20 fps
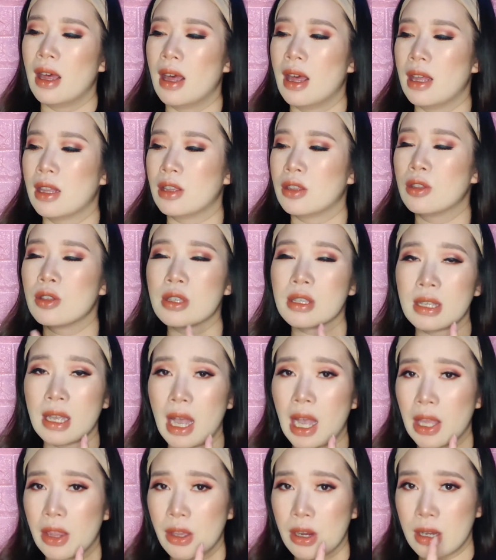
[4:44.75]
And dun sa
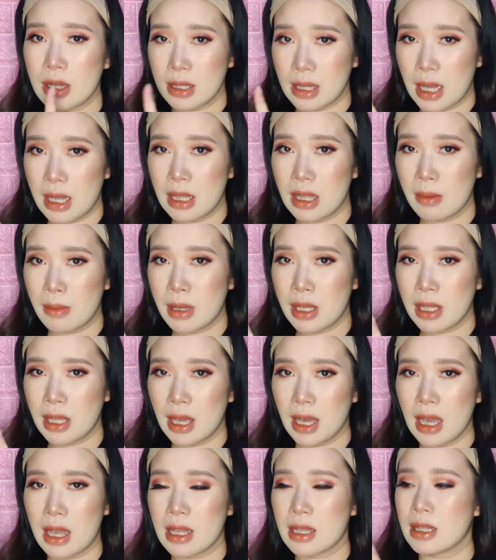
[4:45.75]
other side
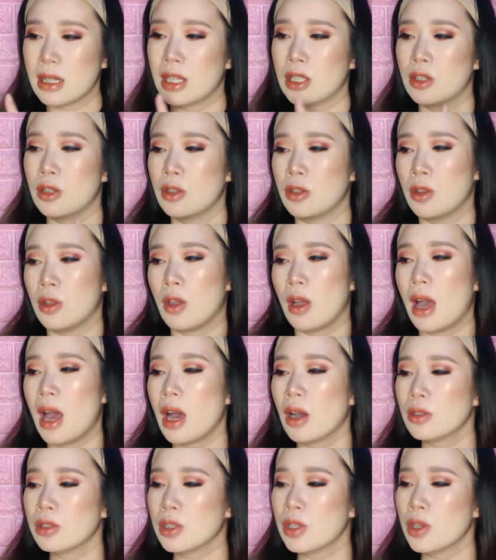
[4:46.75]
naman guys, nandun yung
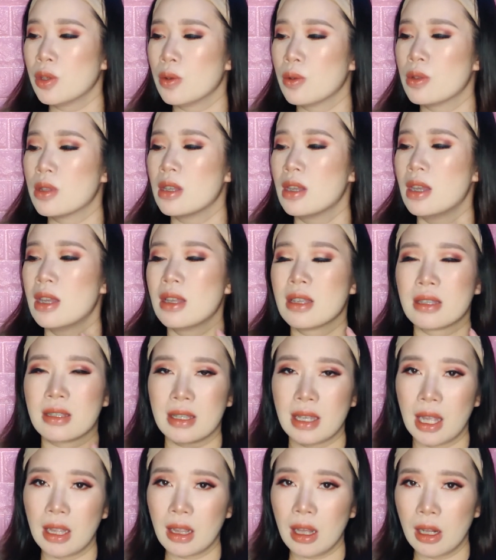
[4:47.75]
how to use,
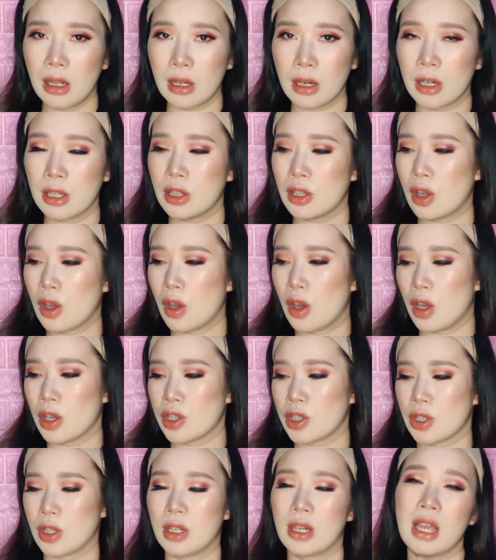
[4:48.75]
sun alert,
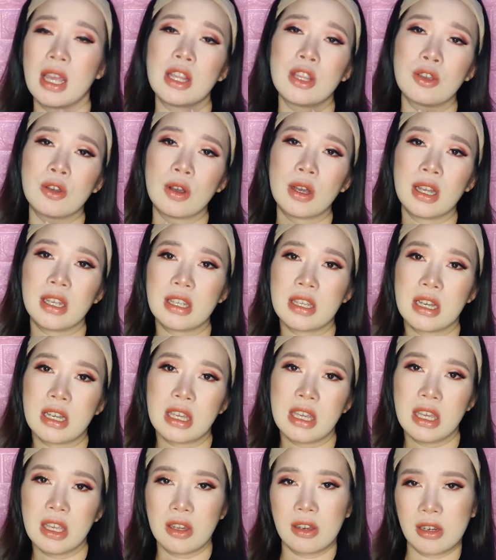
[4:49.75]
caution, and yung
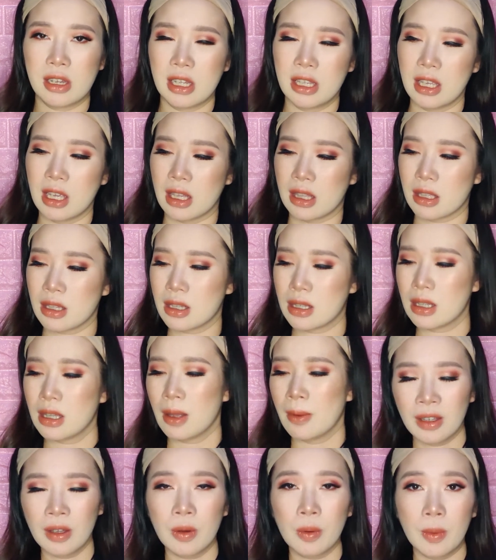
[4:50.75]
kanyang ingredients.
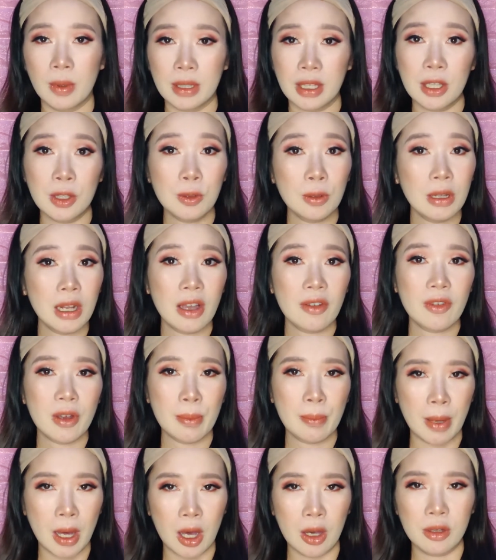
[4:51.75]
What I do love
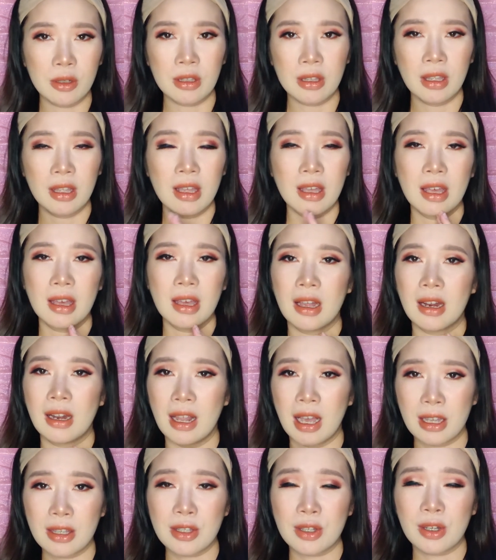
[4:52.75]
about
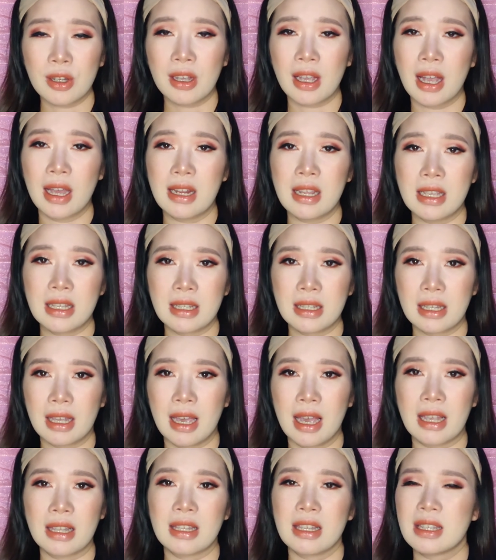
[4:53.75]
Luxe Organix
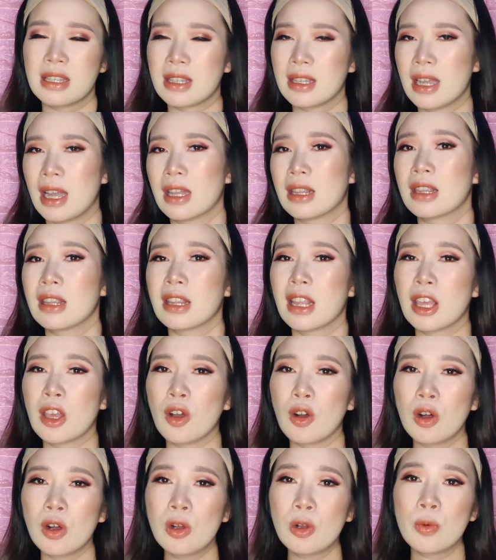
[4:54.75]
guys is that
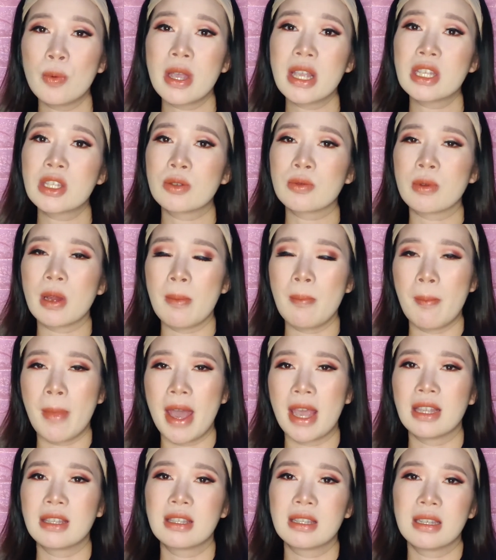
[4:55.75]
they always
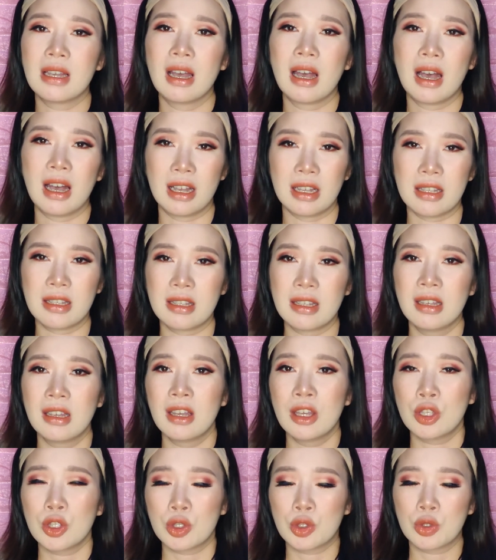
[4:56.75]
remind us
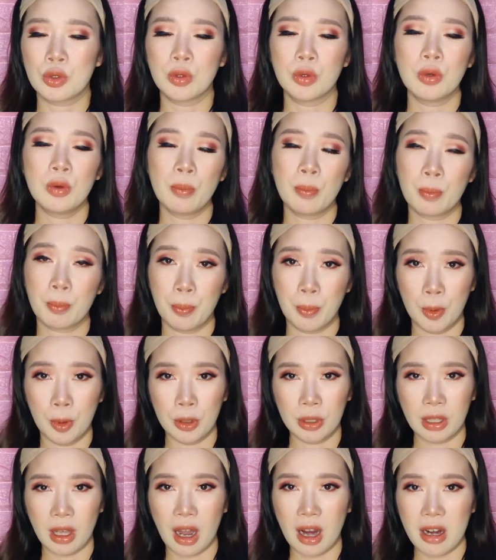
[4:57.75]
to
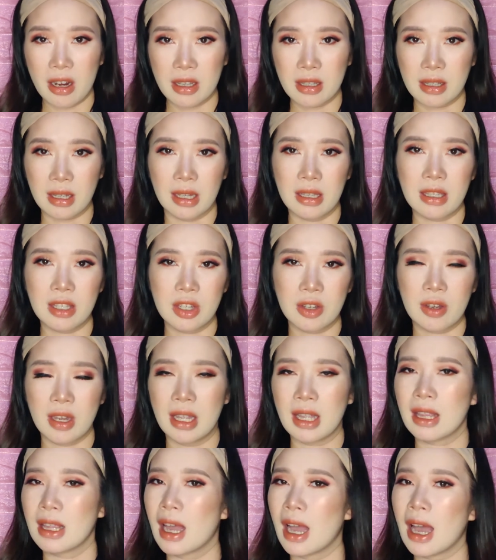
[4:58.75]
put our
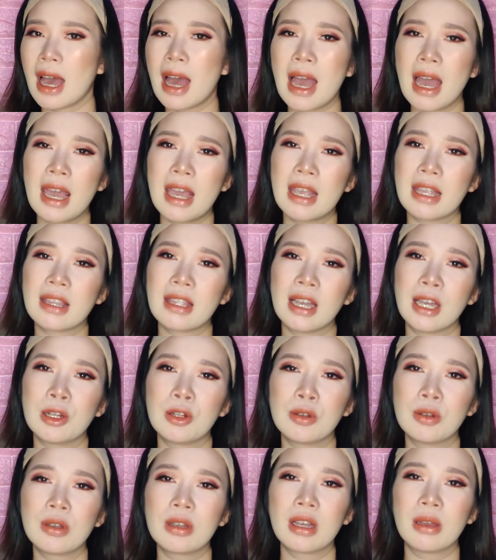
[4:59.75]
sunscreen na kahit
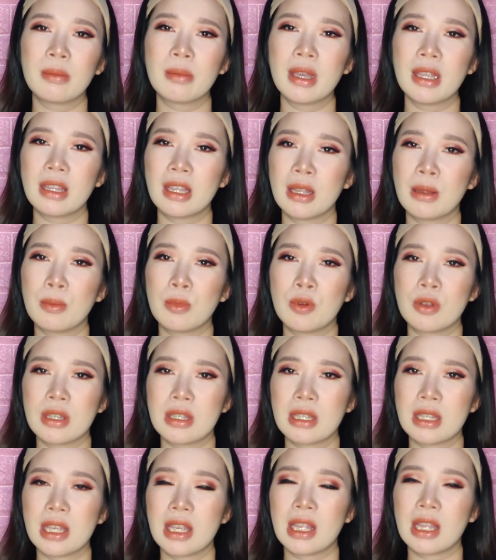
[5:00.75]
anong gamitin mong
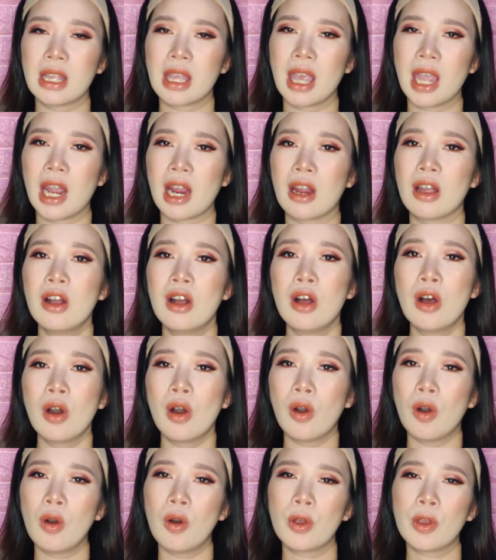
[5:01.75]
skincare,
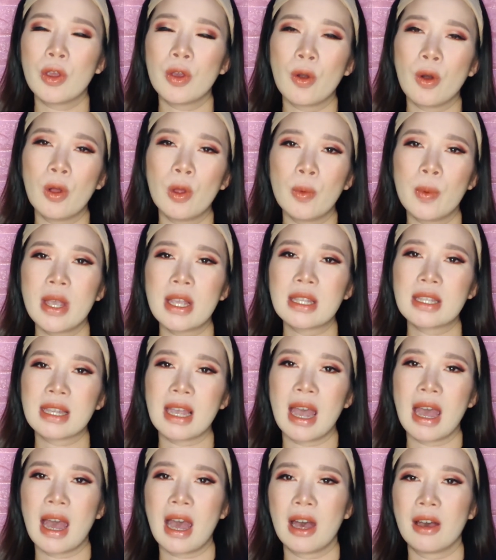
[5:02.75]
you always
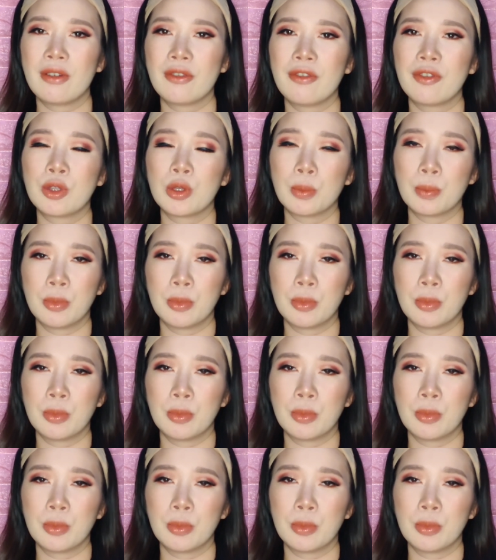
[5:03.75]
have to